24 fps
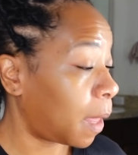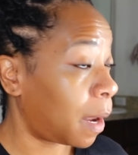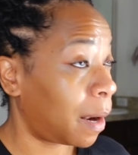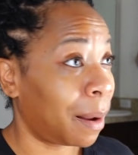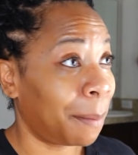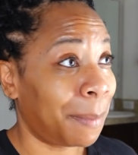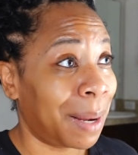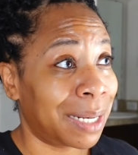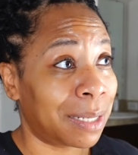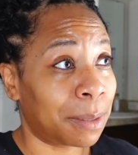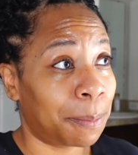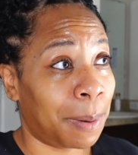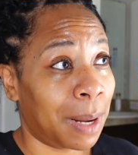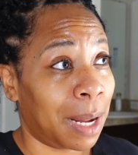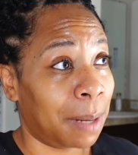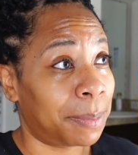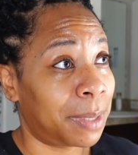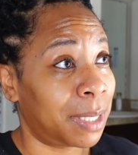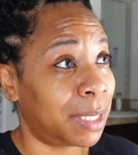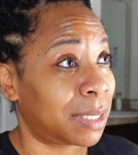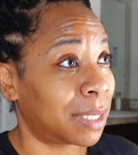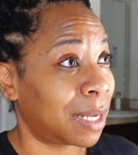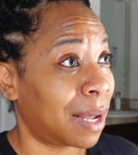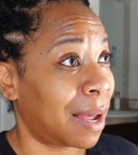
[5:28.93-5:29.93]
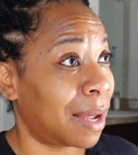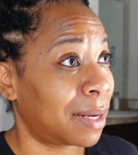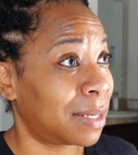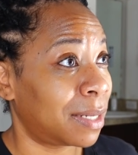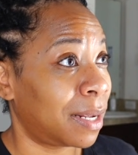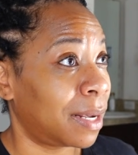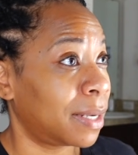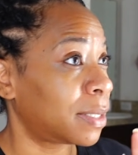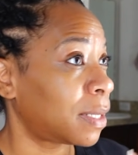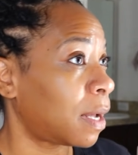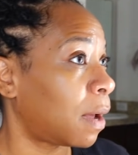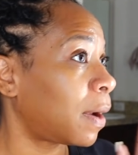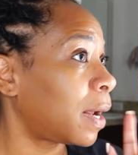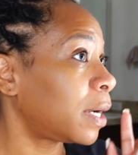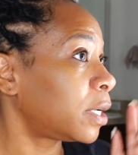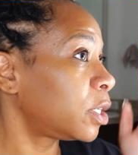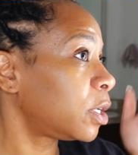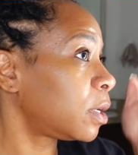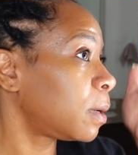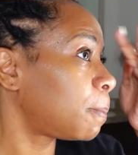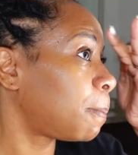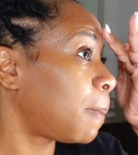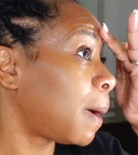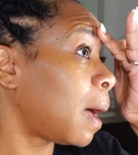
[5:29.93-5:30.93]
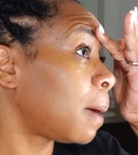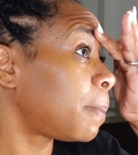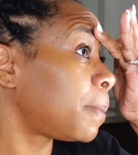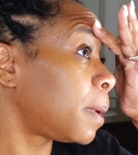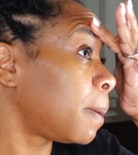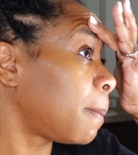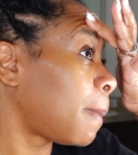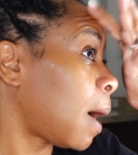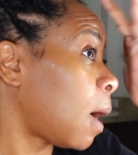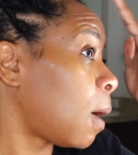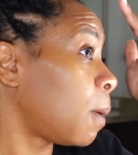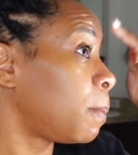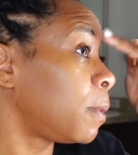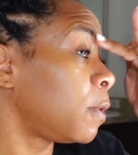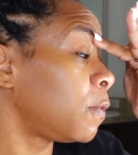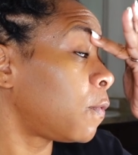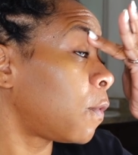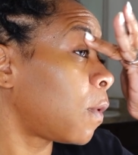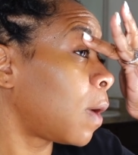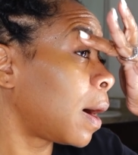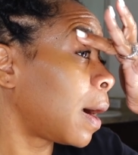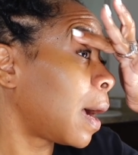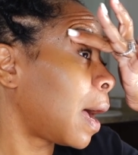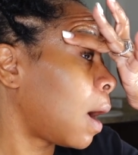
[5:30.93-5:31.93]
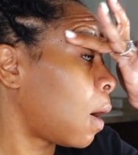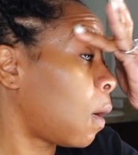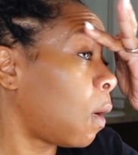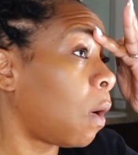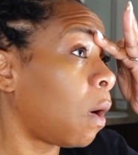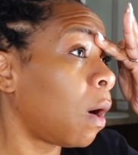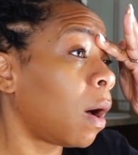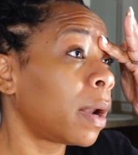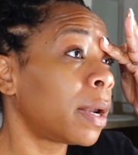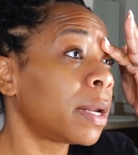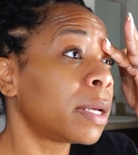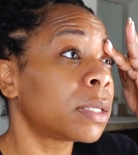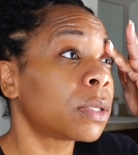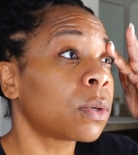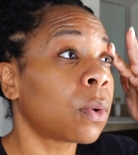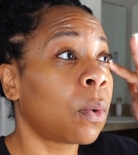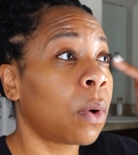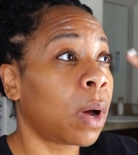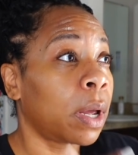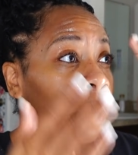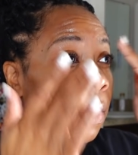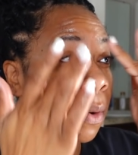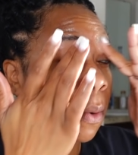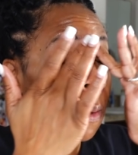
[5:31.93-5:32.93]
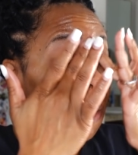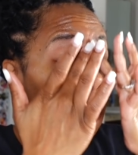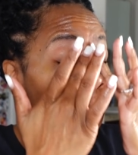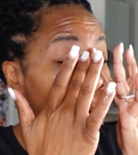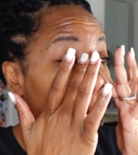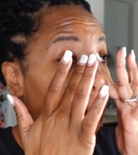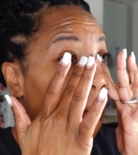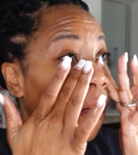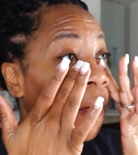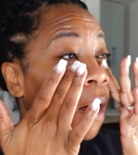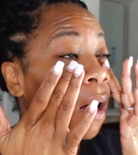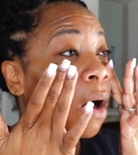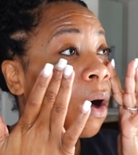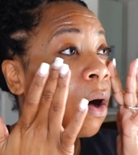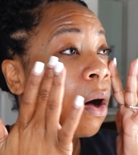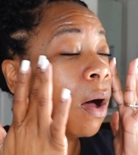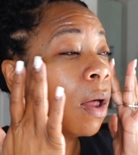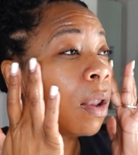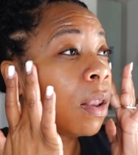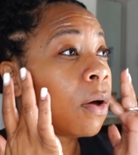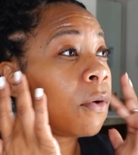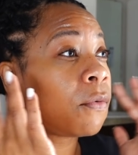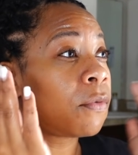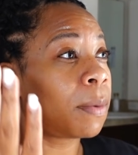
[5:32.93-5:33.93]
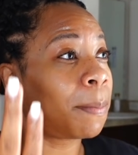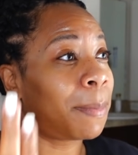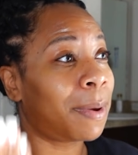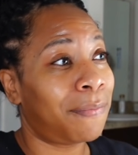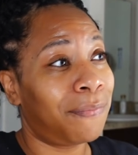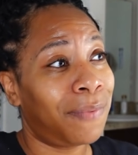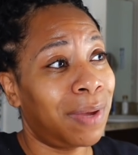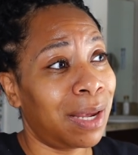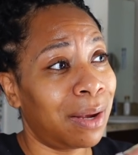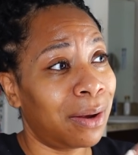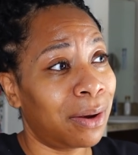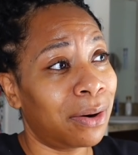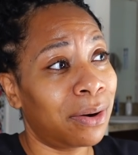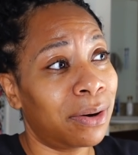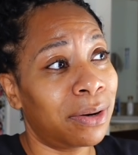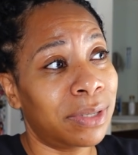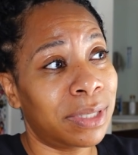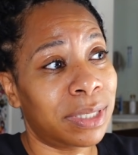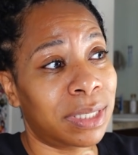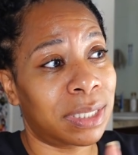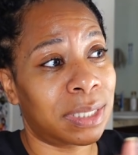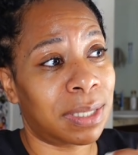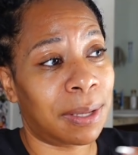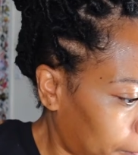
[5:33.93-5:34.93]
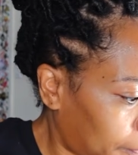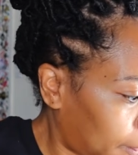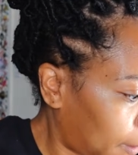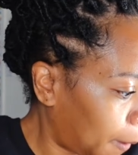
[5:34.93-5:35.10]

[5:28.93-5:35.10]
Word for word: now i'm about to pop these contacts out i should have popped them out before i got all this oil all over my fingers